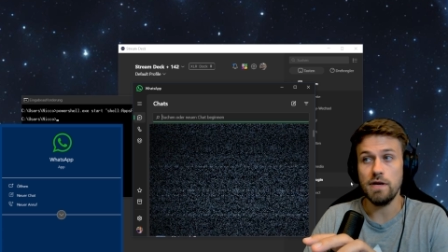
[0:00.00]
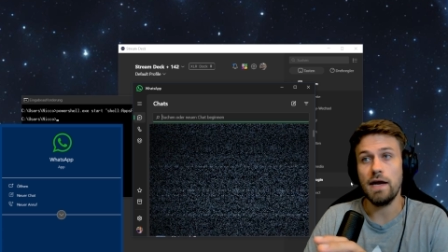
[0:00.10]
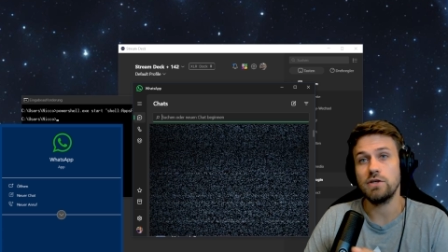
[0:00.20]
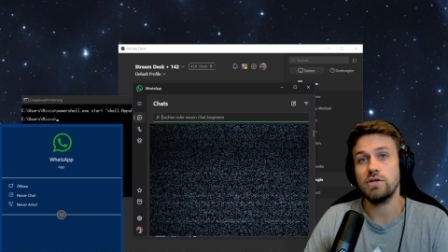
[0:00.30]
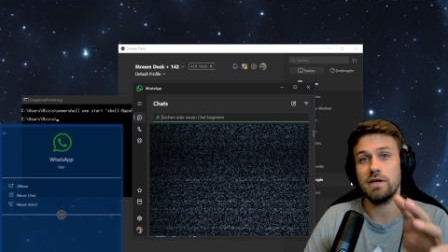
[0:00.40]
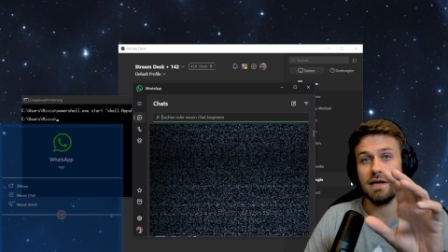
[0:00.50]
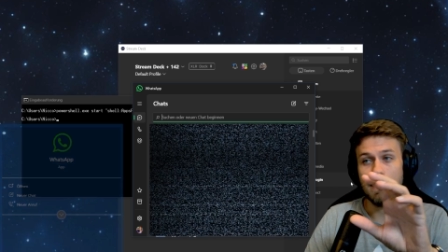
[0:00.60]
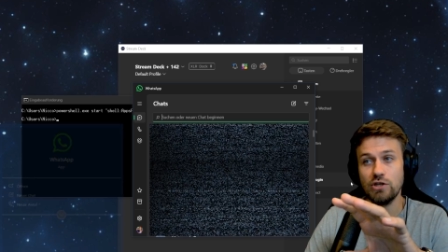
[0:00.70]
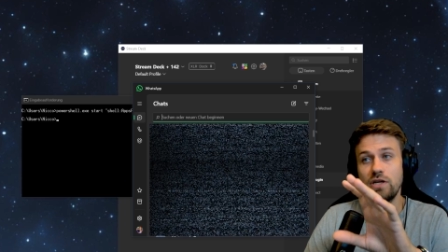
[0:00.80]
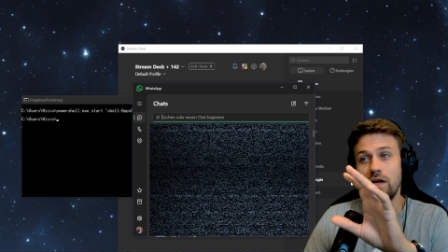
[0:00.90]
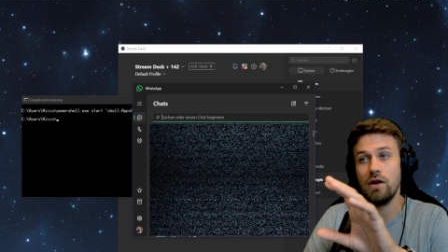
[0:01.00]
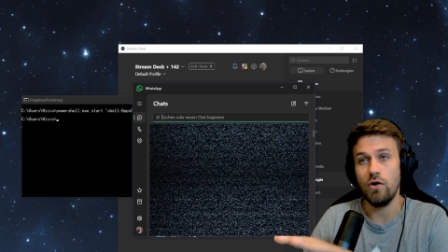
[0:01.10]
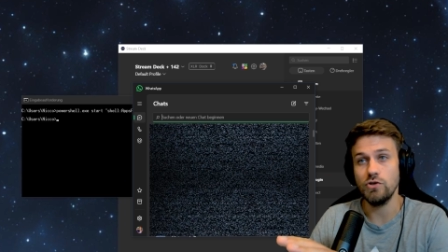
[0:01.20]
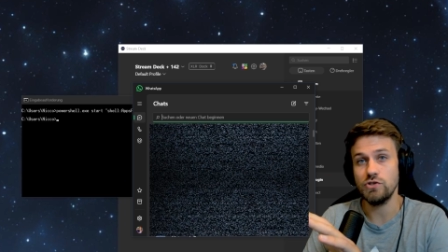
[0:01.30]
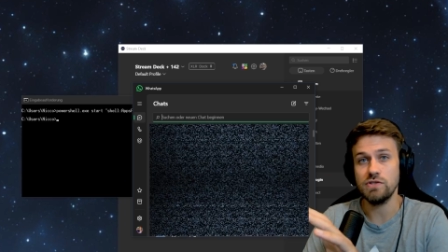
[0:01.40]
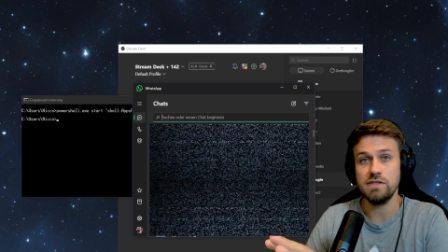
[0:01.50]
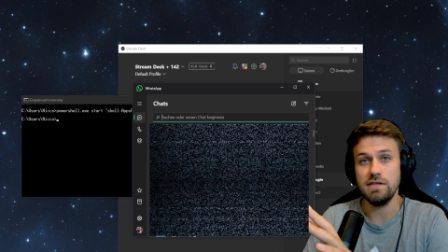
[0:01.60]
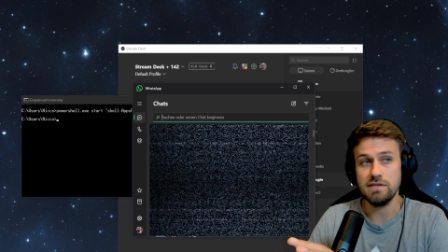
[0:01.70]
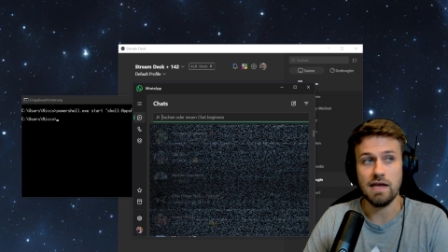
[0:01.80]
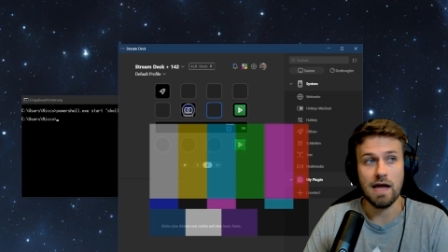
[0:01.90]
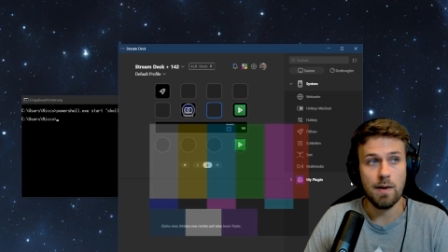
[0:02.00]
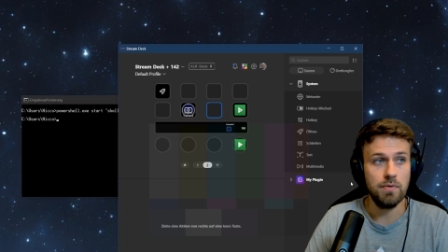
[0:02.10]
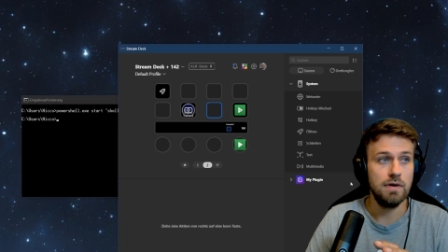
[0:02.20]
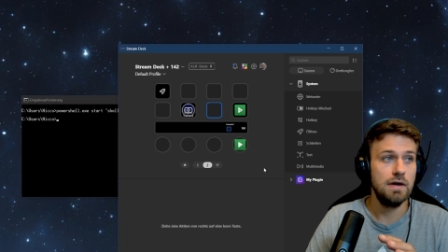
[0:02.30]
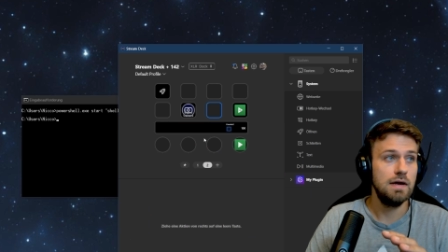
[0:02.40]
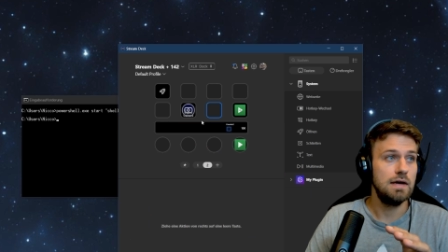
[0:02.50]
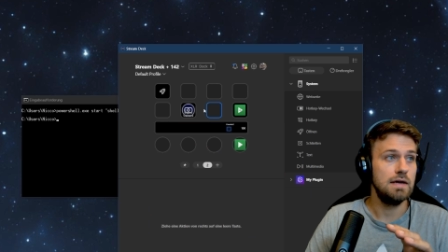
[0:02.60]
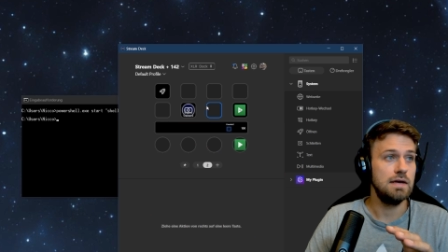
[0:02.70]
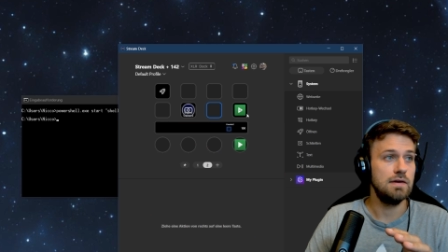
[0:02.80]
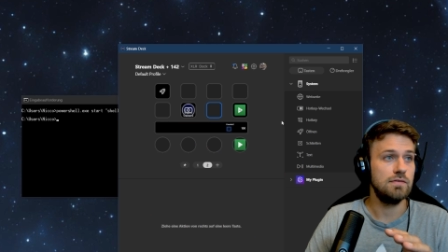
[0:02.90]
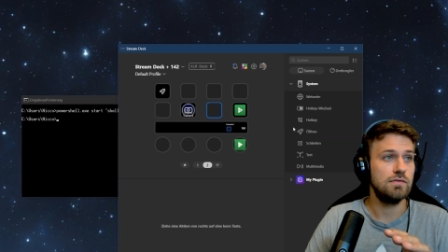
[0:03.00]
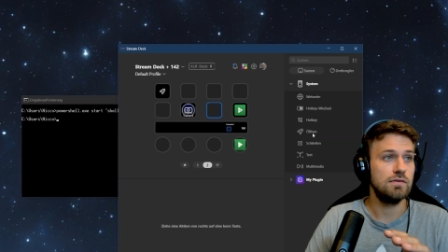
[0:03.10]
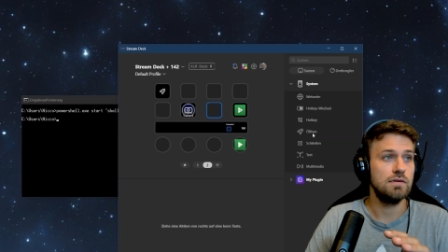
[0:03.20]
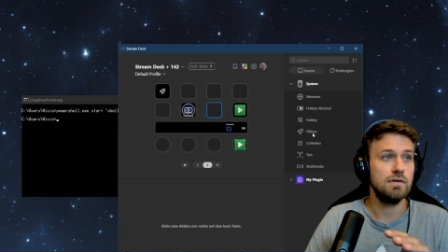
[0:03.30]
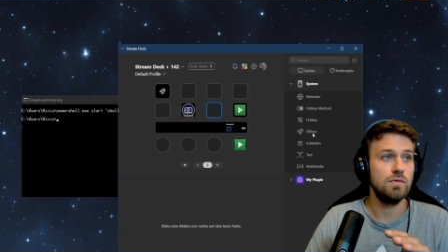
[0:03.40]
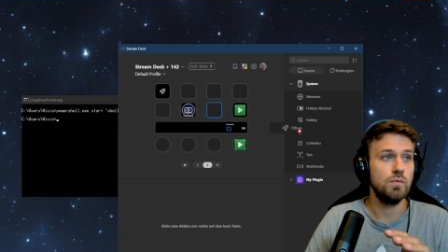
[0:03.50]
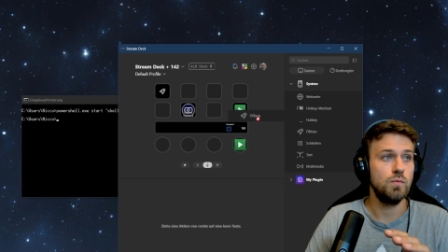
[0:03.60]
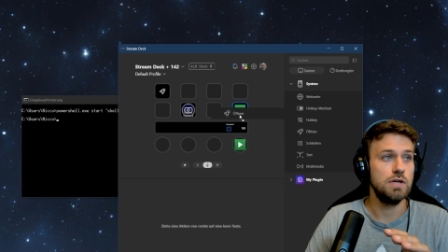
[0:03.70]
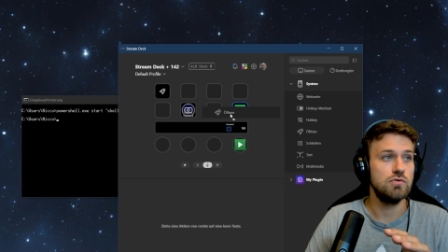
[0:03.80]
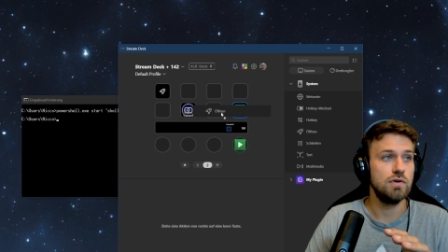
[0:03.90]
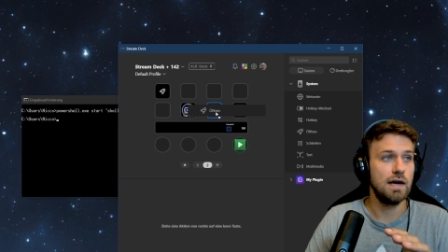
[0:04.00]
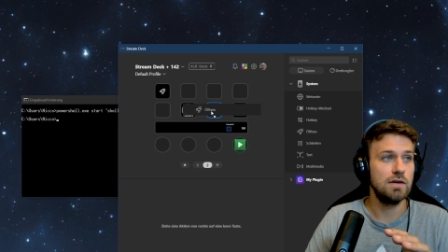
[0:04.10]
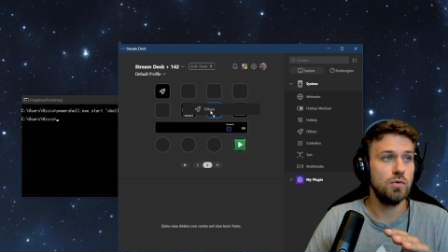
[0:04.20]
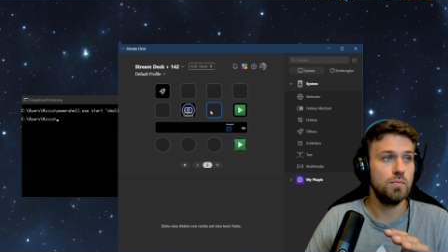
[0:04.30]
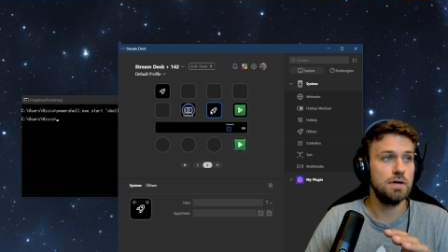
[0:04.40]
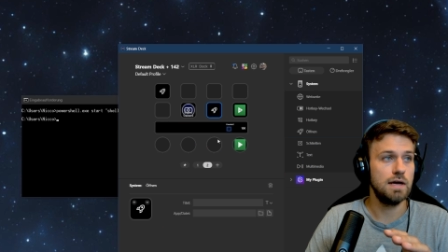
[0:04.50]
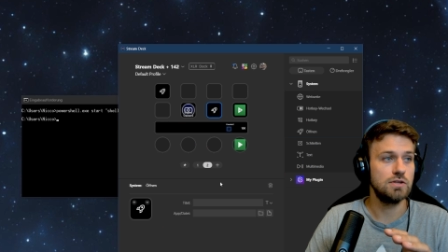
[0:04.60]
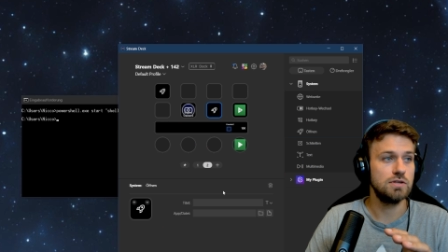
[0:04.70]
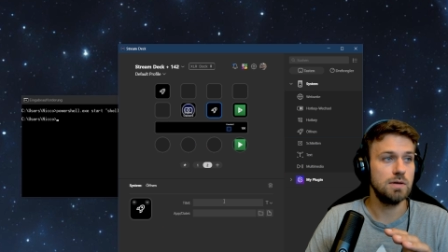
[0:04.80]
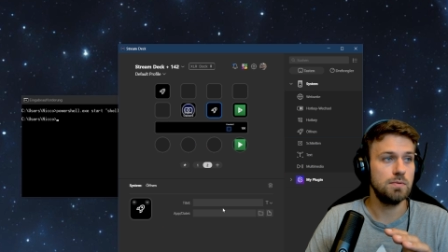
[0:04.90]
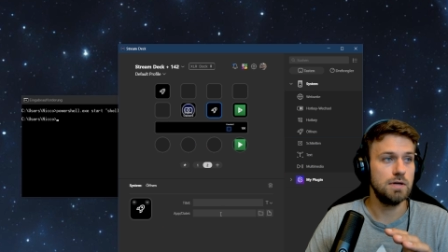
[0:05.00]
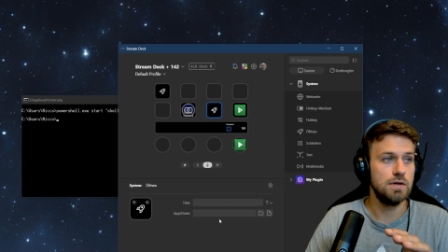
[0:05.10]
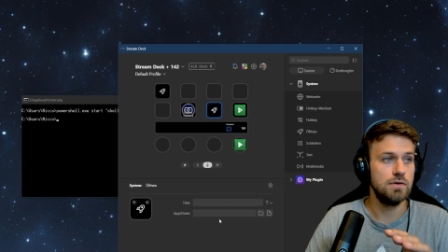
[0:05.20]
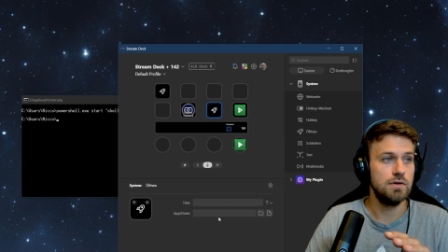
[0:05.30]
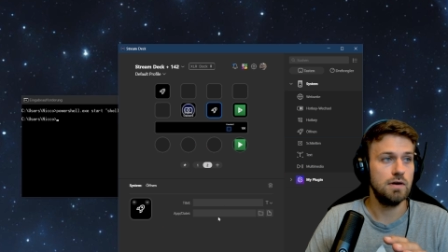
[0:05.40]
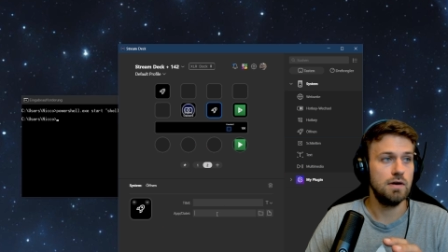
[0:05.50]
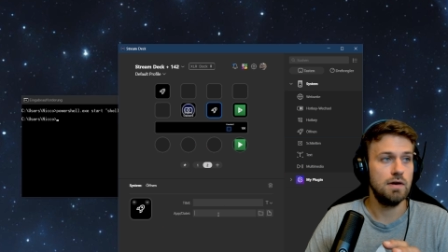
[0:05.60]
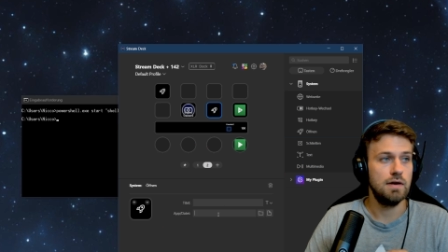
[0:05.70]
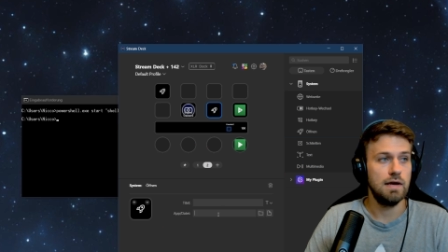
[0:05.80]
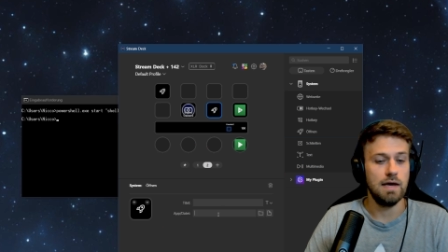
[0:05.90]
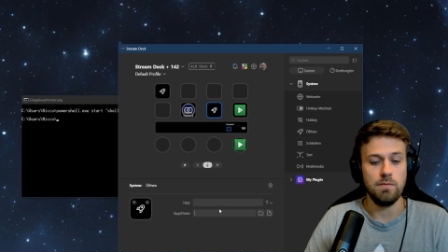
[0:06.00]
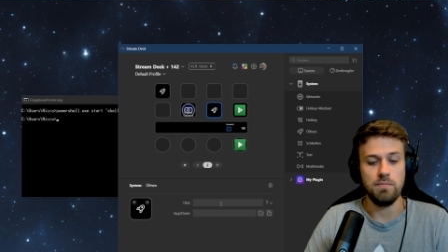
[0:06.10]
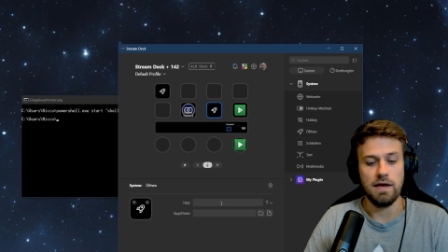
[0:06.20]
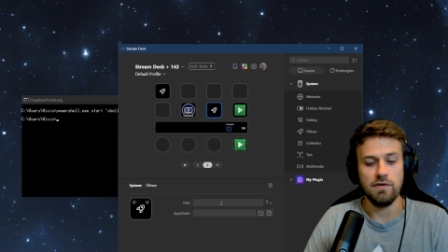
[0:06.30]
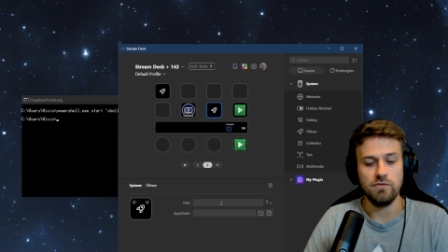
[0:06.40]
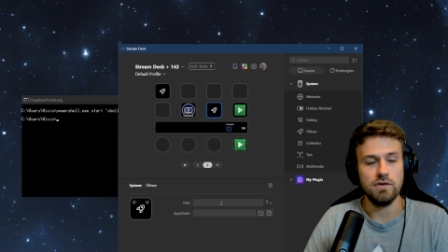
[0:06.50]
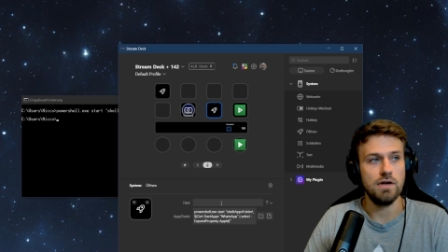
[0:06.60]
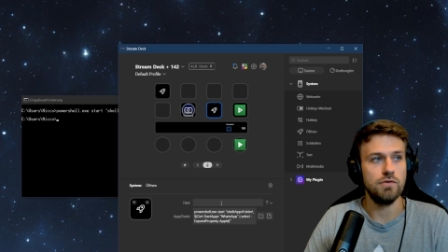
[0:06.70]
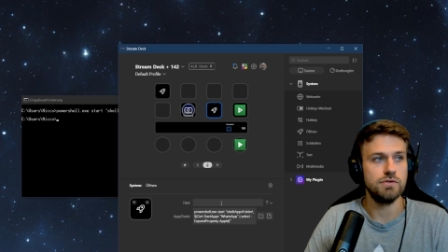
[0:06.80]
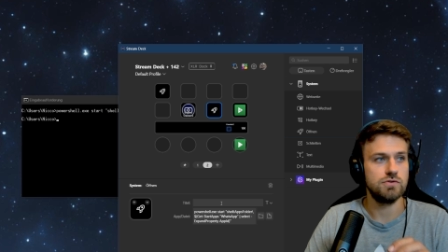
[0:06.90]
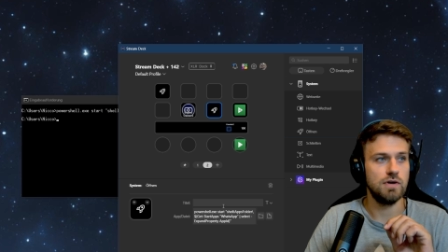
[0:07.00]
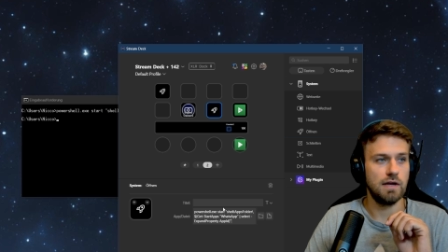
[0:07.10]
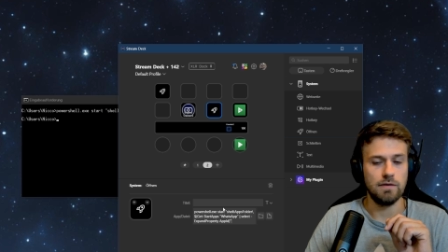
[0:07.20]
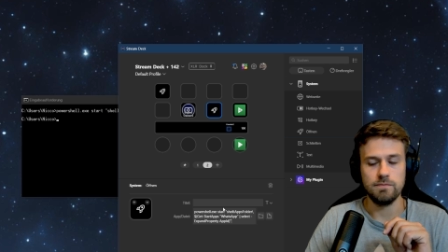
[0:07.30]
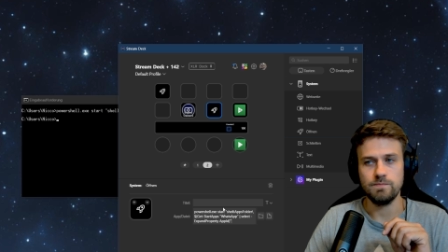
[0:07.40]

action that actually launches this app is we drag an open action up here and paste in our string.